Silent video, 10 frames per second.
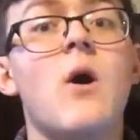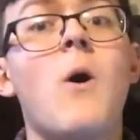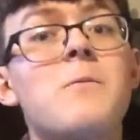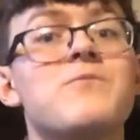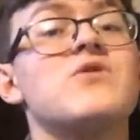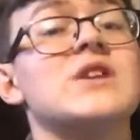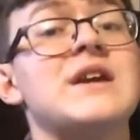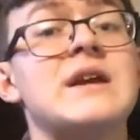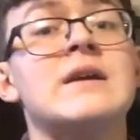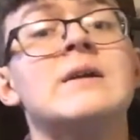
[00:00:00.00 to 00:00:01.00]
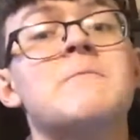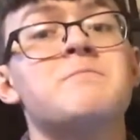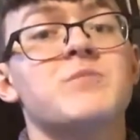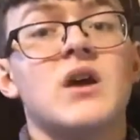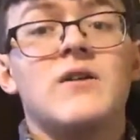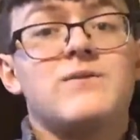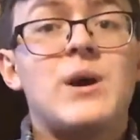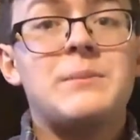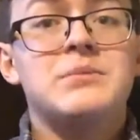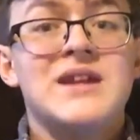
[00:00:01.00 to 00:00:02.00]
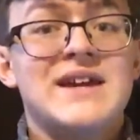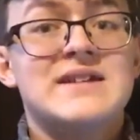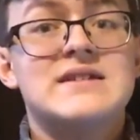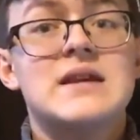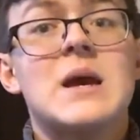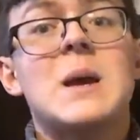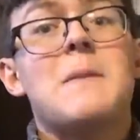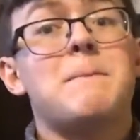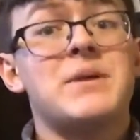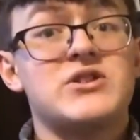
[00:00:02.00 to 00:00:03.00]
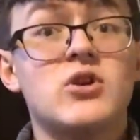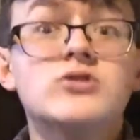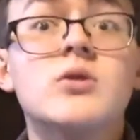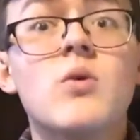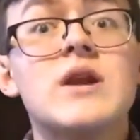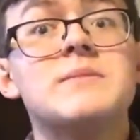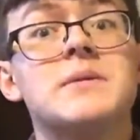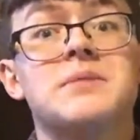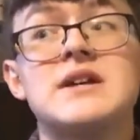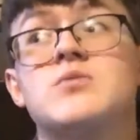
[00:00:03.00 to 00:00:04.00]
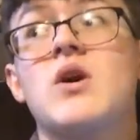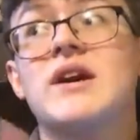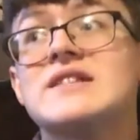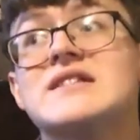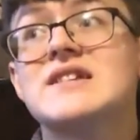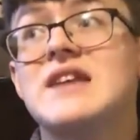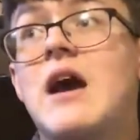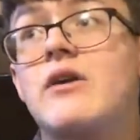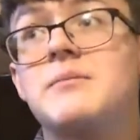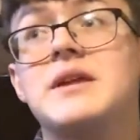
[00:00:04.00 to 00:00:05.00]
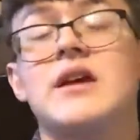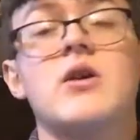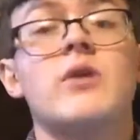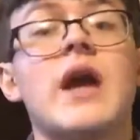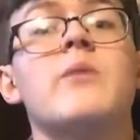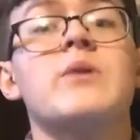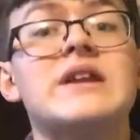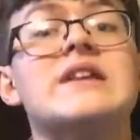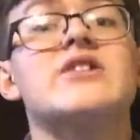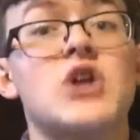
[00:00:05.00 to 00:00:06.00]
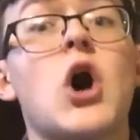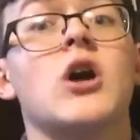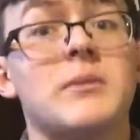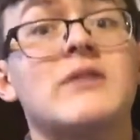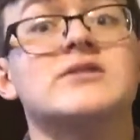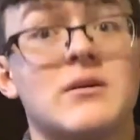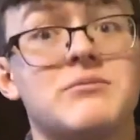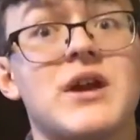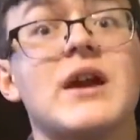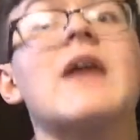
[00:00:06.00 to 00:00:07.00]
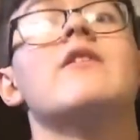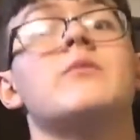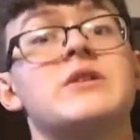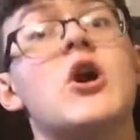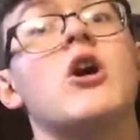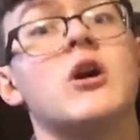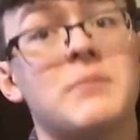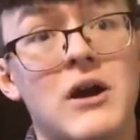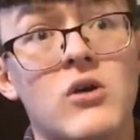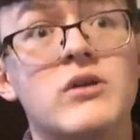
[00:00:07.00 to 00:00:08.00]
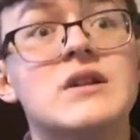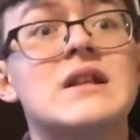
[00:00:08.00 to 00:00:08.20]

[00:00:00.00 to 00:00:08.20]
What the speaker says: hopefully, a fun place. But it's also going to be a place where I can sit down and be like, okay, we need to talk about something. And then we talk about